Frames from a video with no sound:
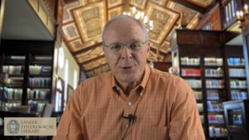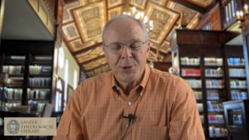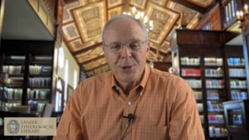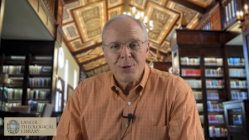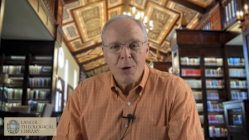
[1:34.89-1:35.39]

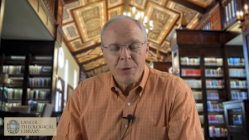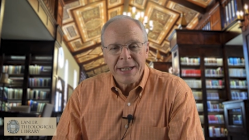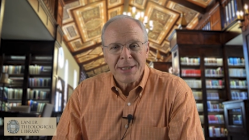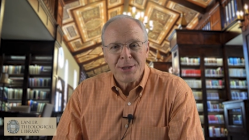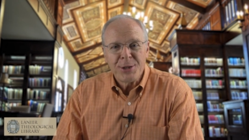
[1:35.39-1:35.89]
to do what we
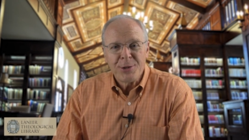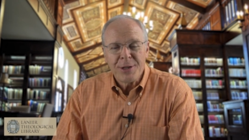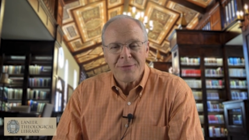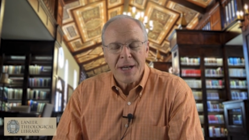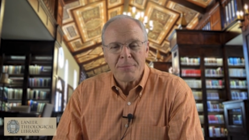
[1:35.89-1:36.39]
need to do
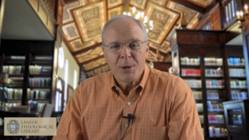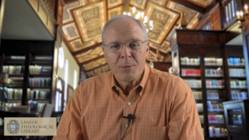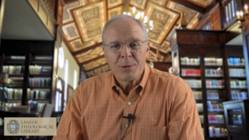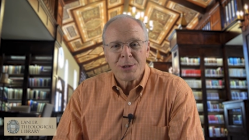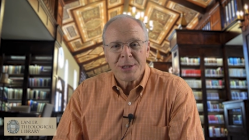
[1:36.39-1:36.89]
and to find
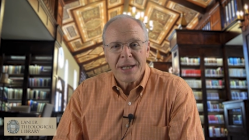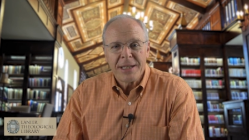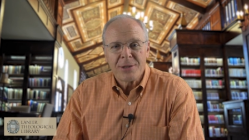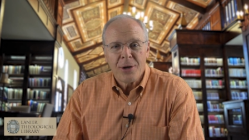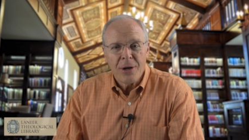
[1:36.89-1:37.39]
purpose
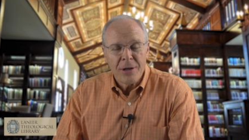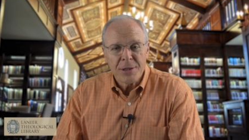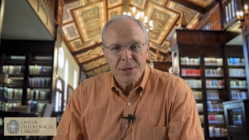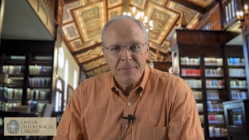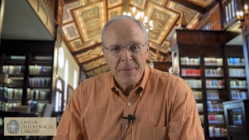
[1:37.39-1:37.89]
and
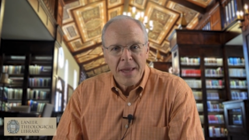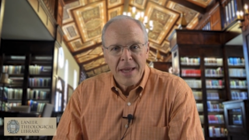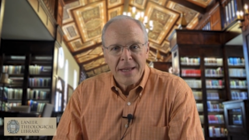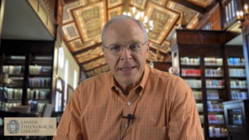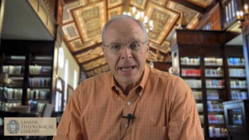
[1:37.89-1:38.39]
cause.
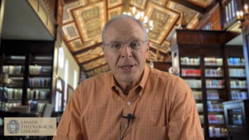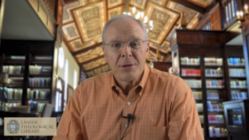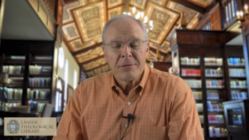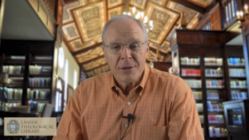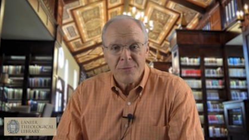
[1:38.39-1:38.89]
Thank
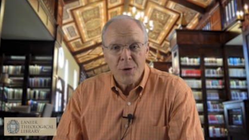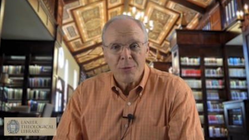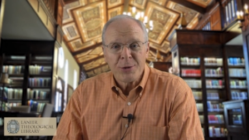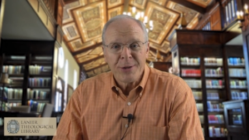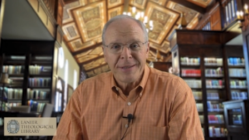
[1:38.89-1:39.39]
you. Look
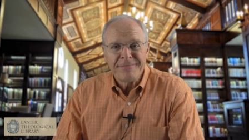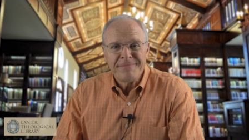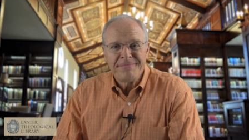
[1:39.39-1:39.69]
forward to it.